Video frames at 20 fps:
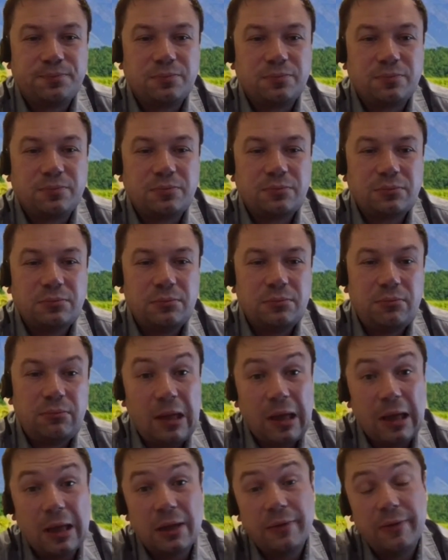and
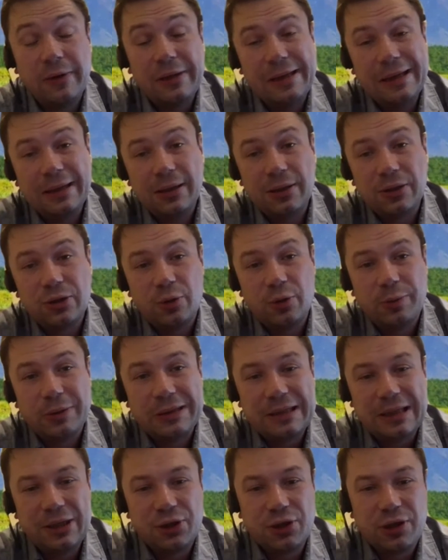my
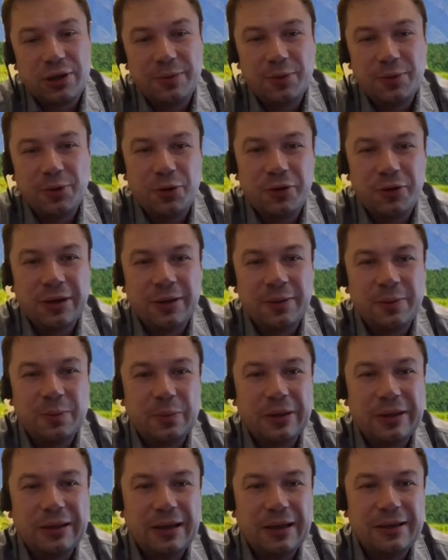colleagues and I
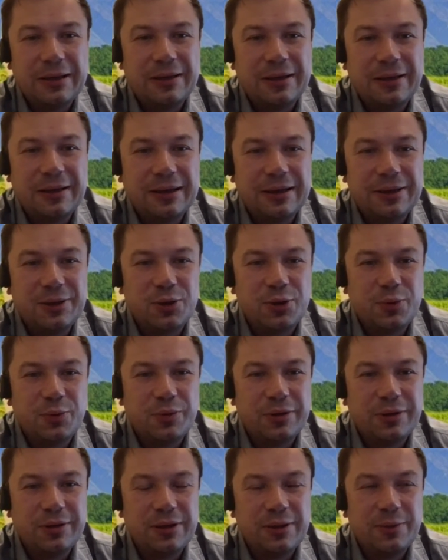like to do
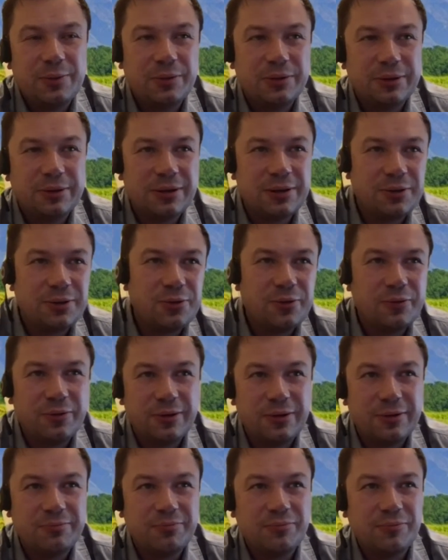something new,
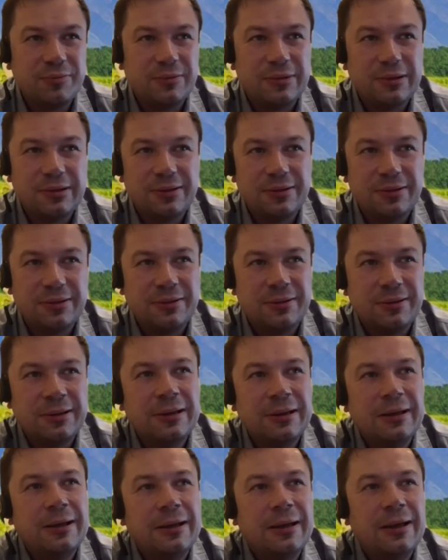that's
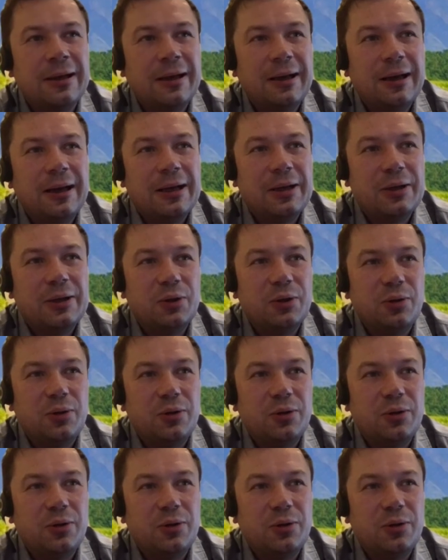much better.